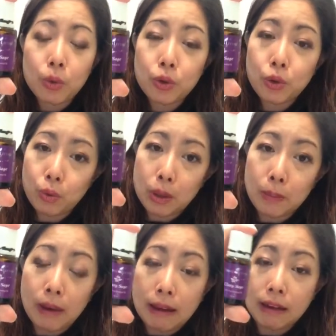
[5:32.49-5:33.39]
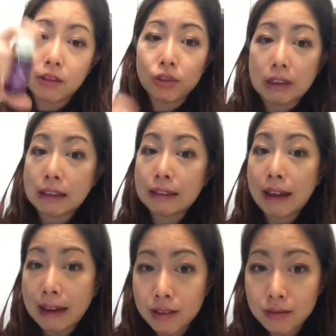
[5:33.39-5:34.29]
which you will apply on your inner
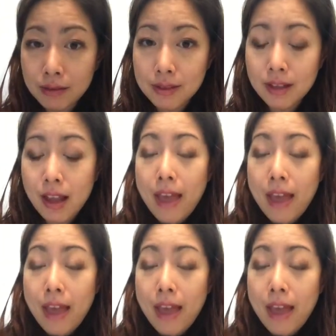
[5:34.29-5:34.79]
ankles.